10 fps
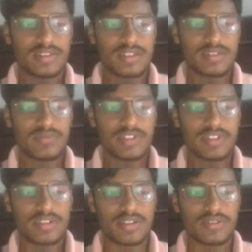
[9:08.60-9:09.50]
This one
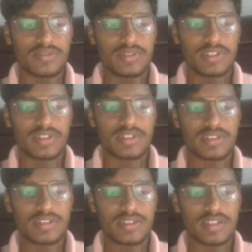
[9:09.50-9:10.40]
is 0 and
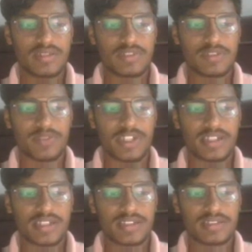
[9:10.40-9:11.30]
this is, I am
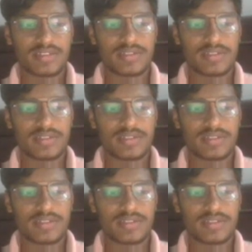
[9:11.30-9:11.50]
subtracting.